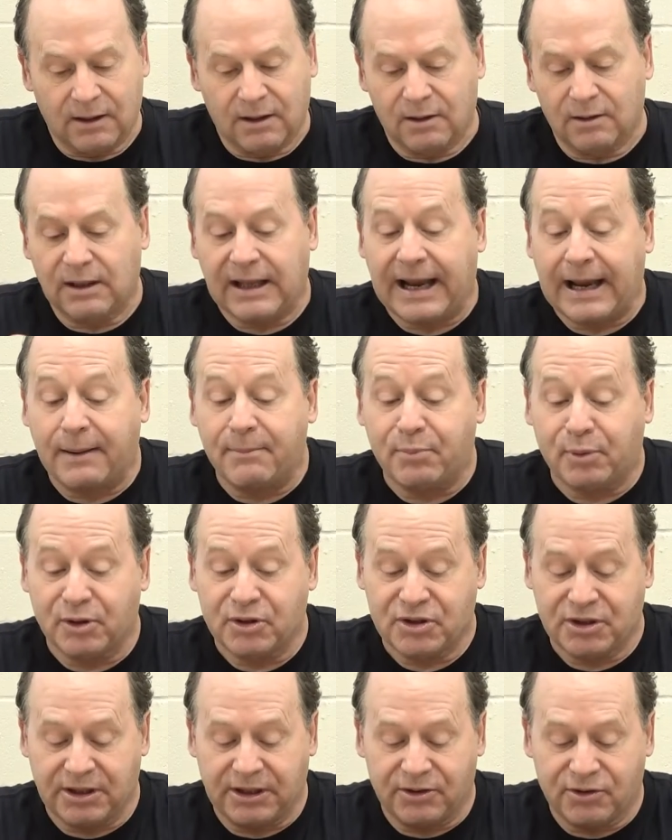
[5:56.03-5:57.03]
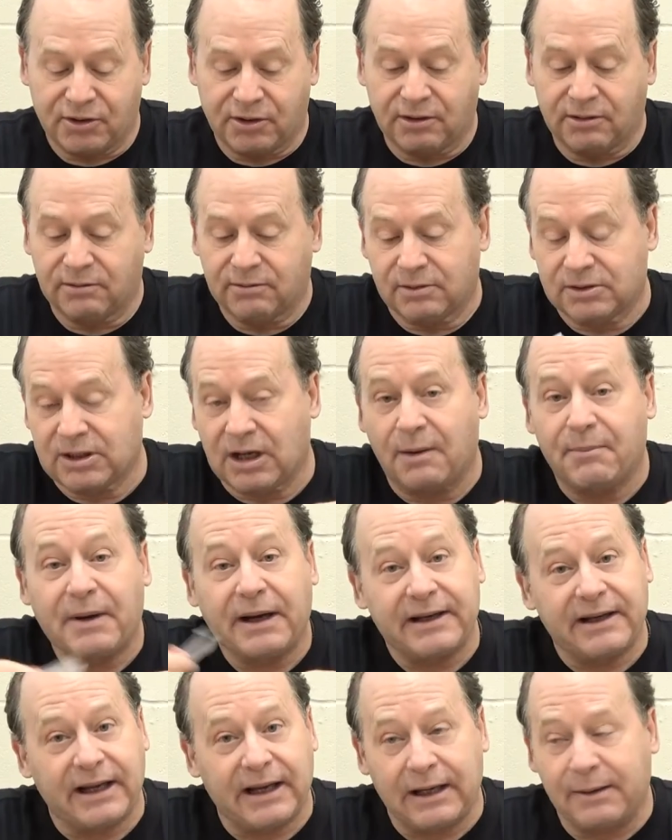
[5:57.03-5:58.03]
lab procedure. It's got
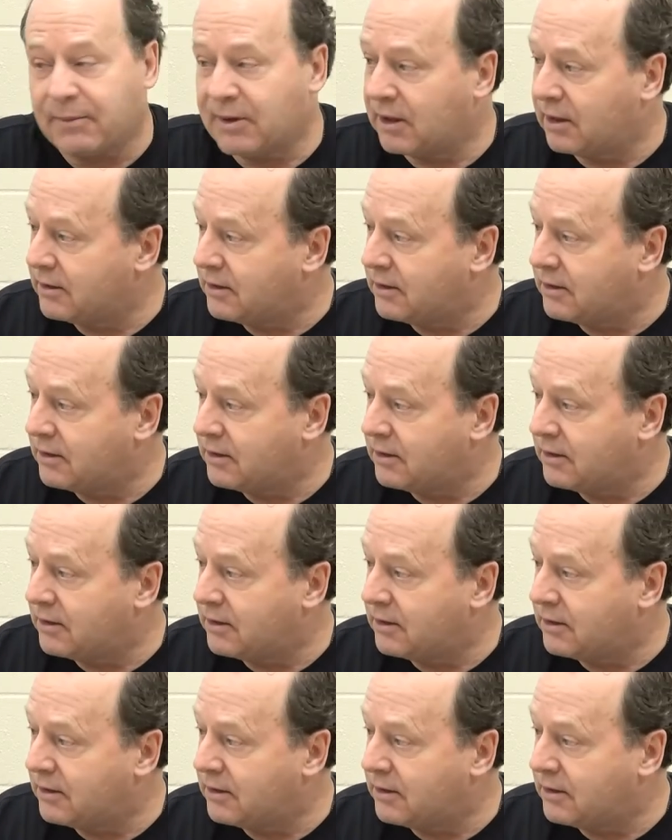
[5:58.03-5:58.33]
my name and